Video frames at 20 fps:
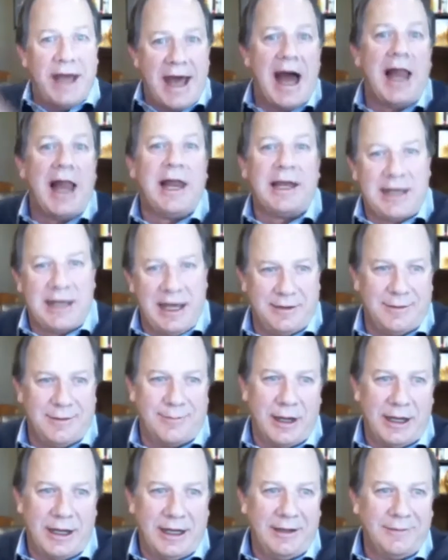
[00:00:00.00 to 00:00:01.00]
allocate the
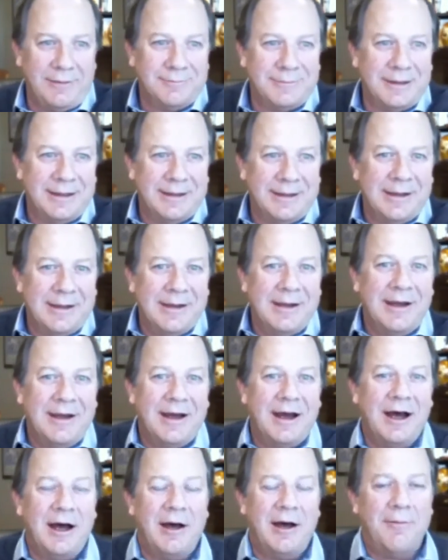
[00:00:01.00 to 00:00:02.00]

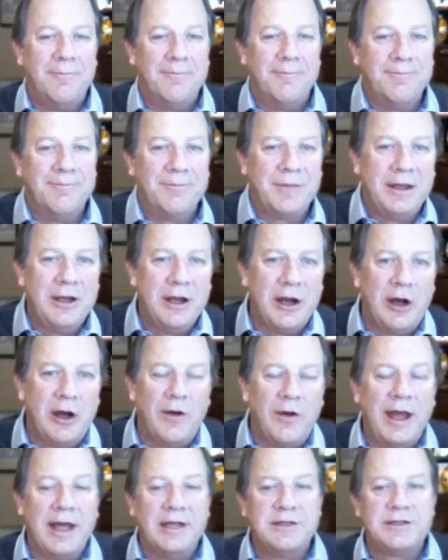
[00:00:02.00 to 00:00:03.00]
money.
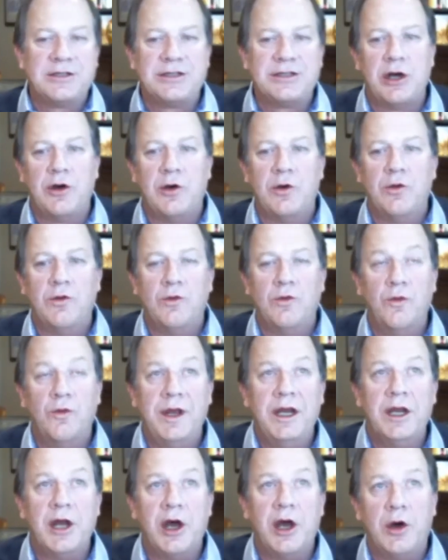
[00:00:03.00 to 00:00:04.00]
And so
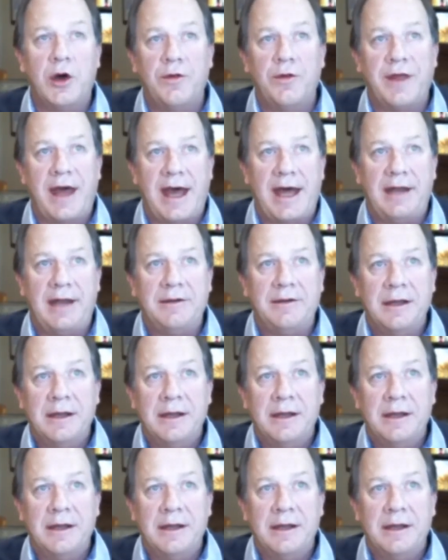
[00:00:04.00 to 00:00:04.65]
we know that